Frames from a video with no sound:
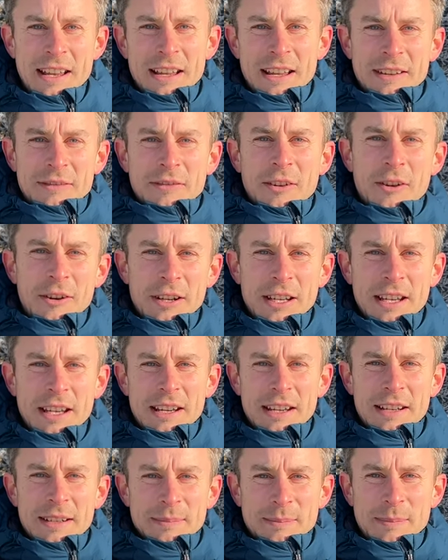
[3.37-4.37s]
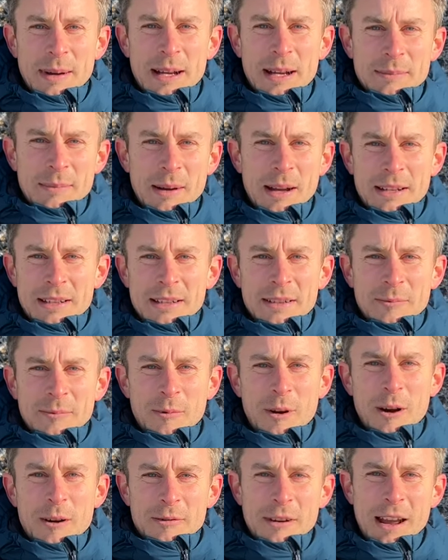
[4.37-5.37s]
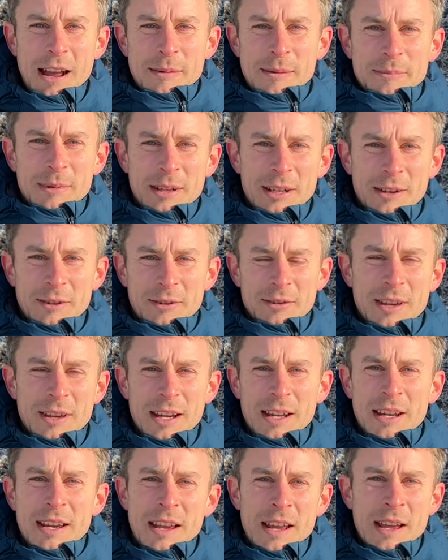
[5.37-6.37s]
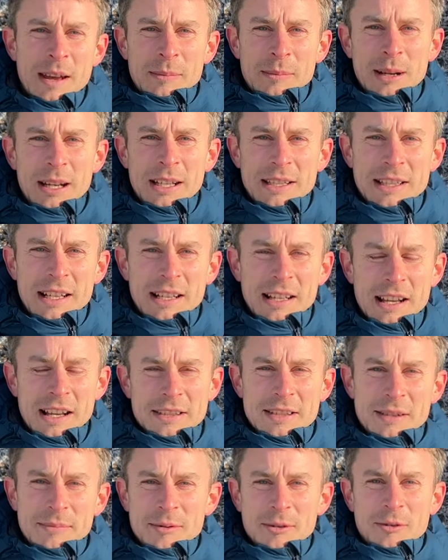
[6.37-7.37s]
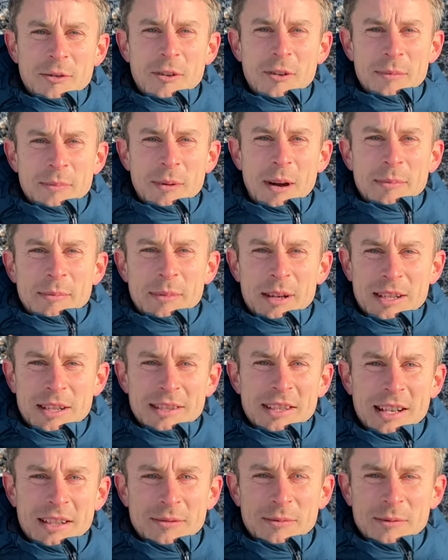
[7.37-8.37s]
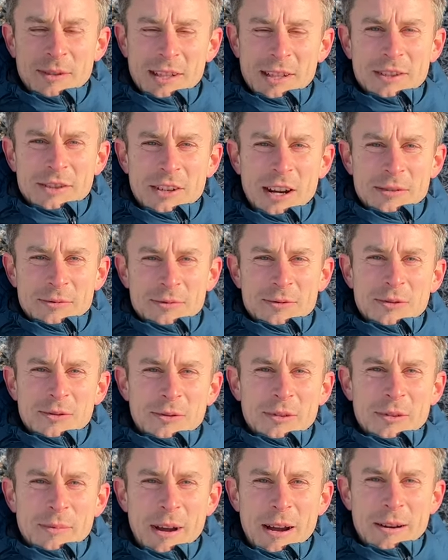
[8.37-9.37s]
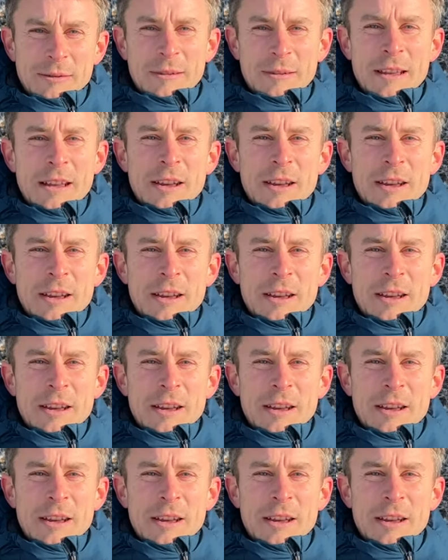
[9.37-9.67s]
If hiking, backpacking and wild camping are your thing, please hit that subscribe button because that's what this channel's all about.